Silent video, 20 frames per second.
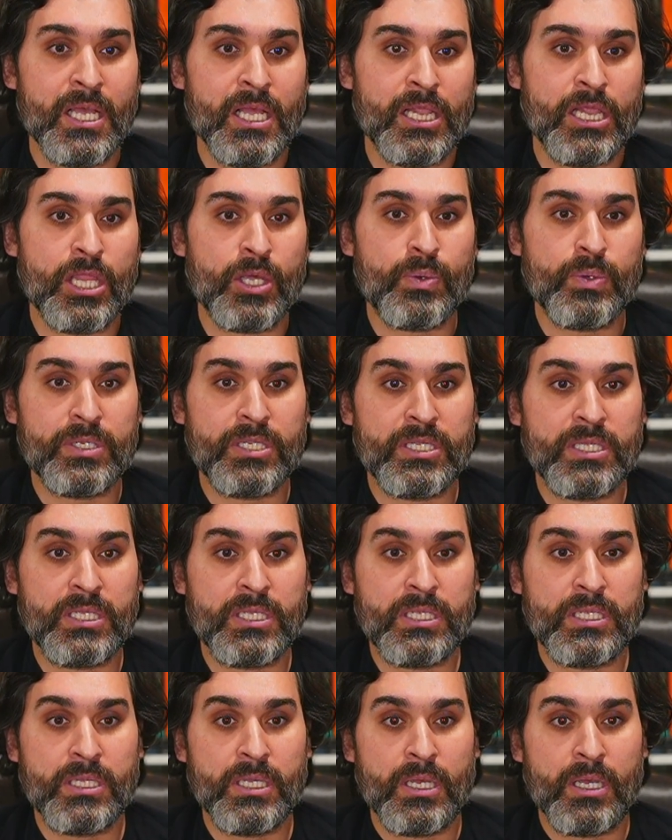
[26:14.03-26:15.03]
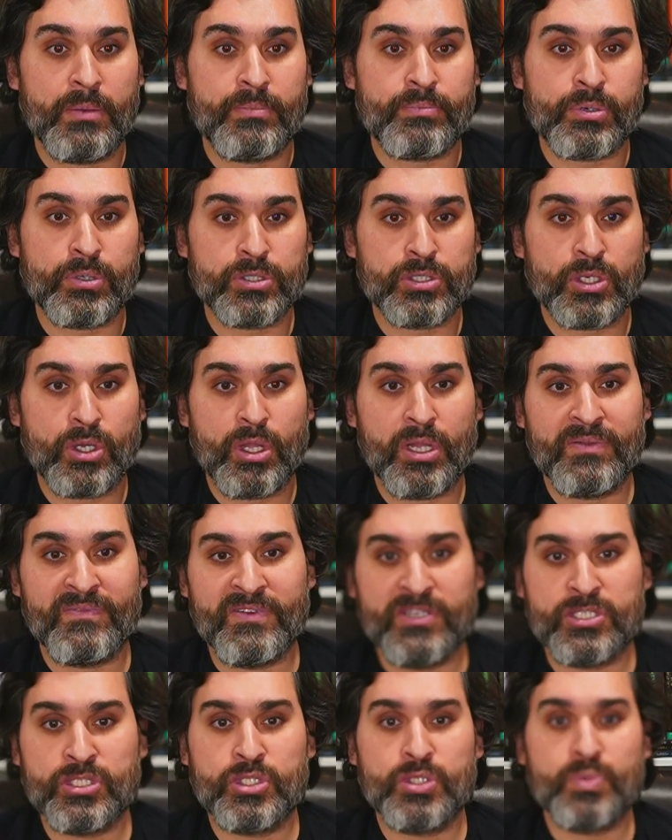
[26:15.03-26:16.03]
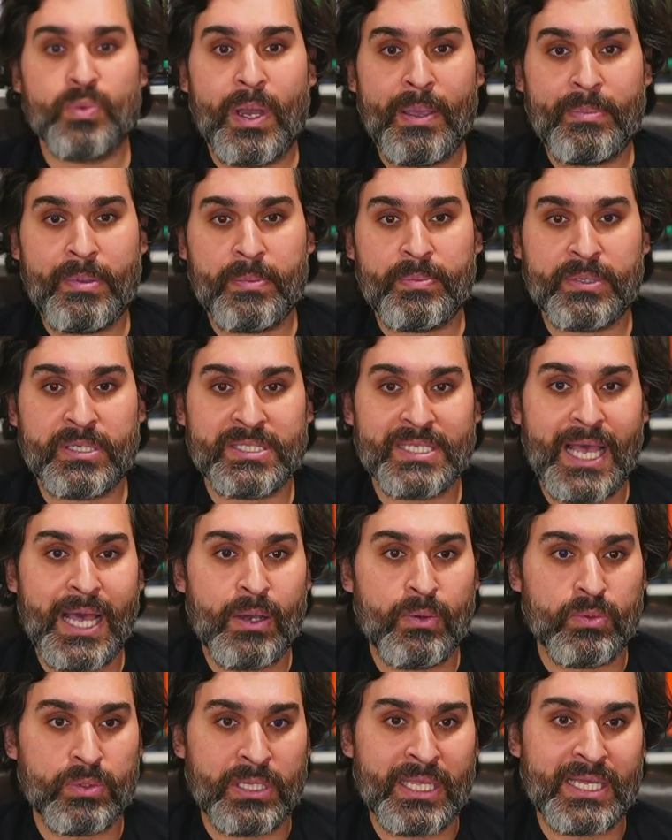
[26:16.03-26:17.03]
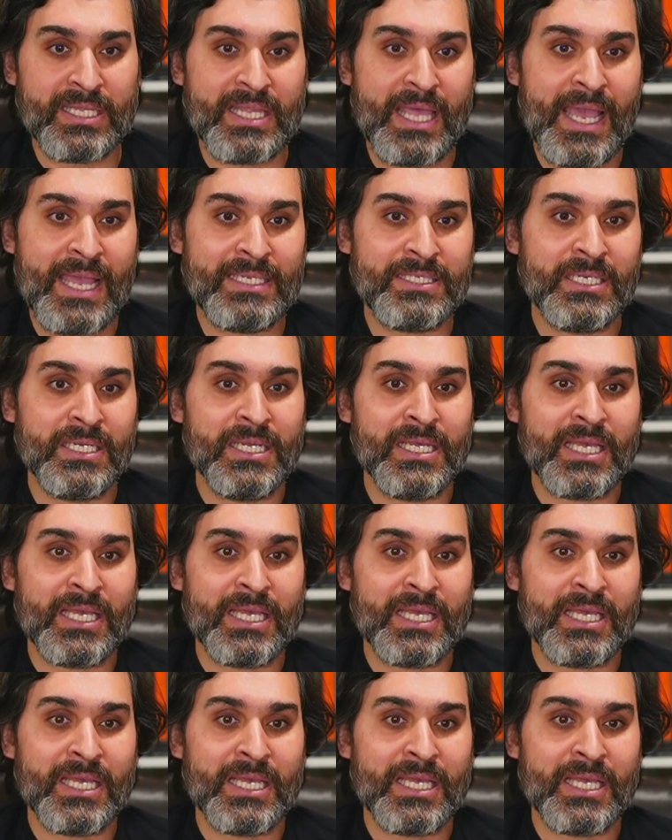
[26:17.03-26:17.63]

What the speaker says: Liquity Protocol version 2 white paper is out. Link at the end.